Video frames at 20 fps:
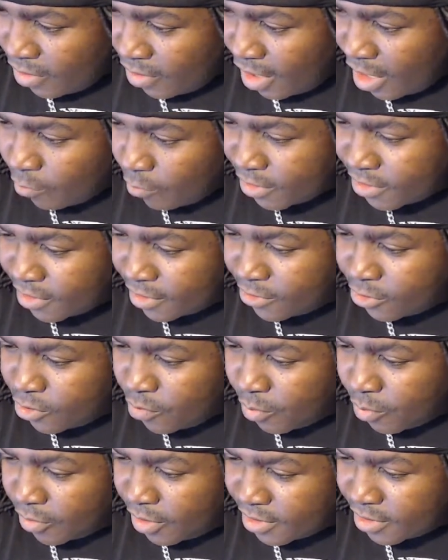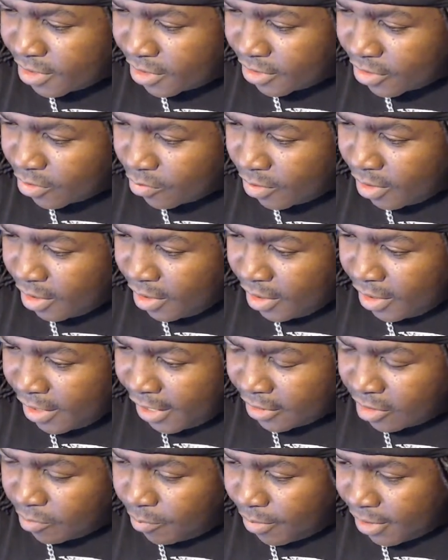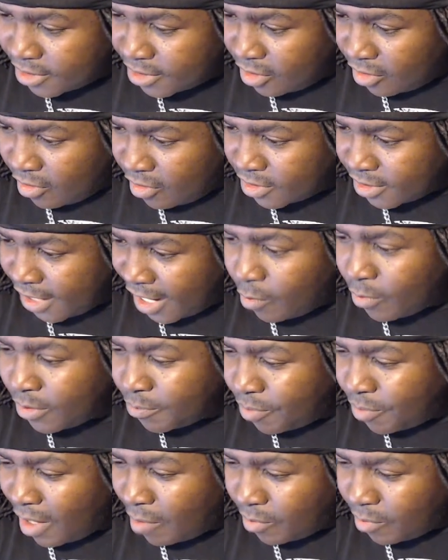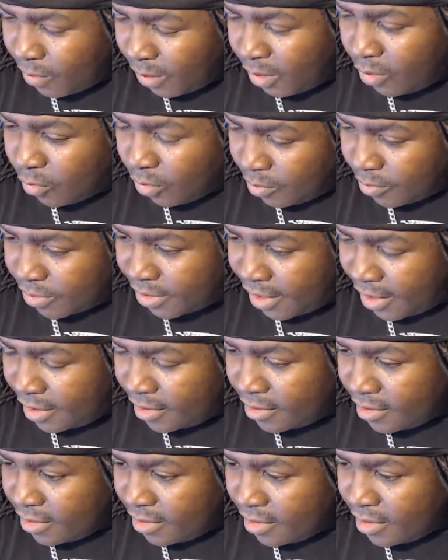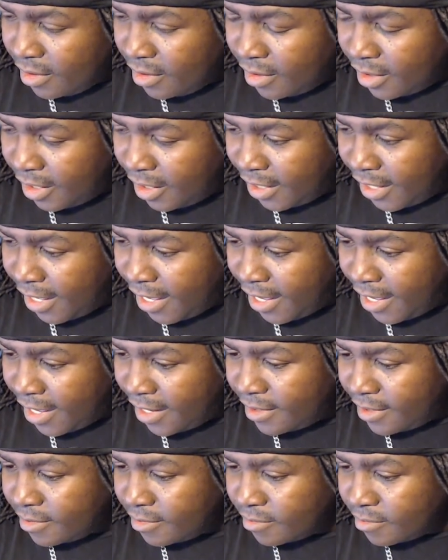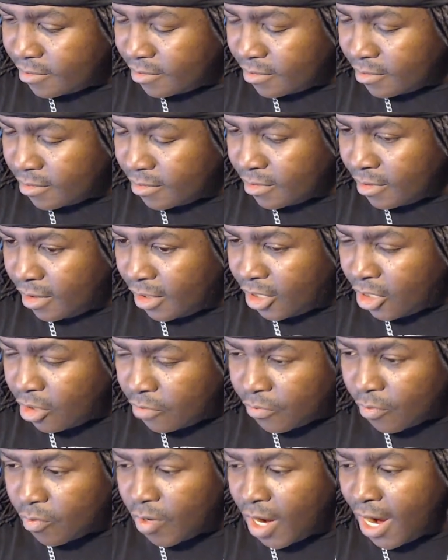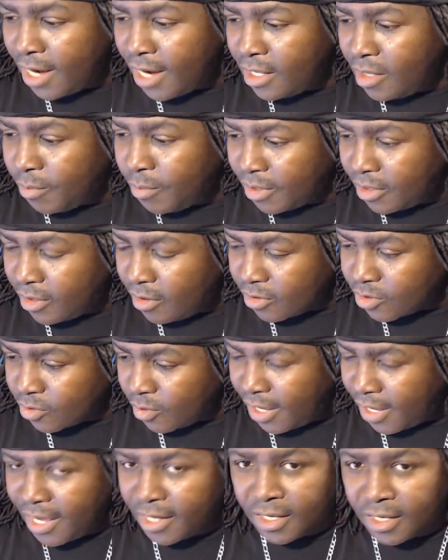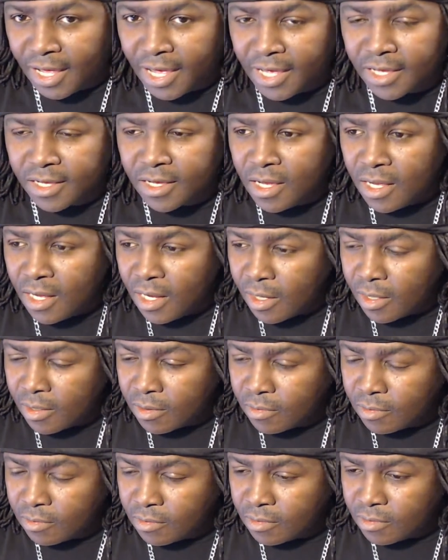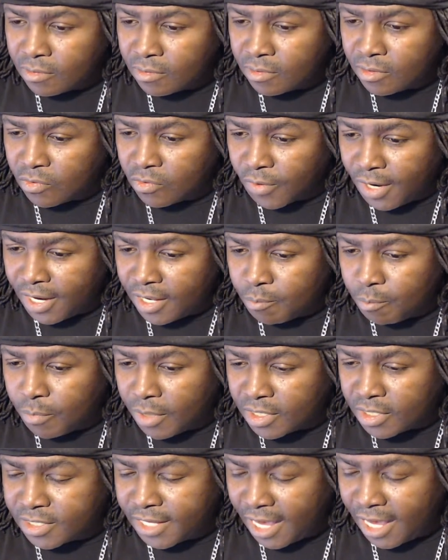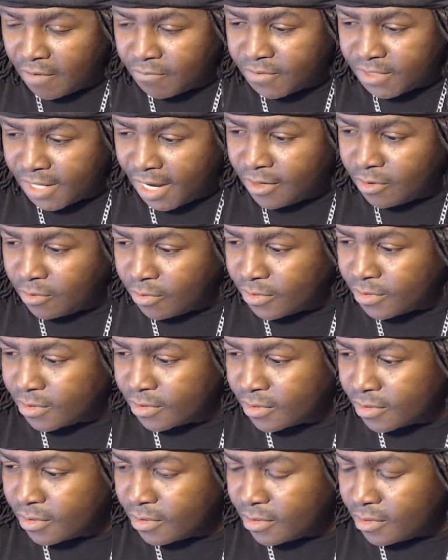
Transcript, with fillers: I would say Super Nintendo had the best launch. I would probably agree with that. It had good variety, but it also had like great must-have titles.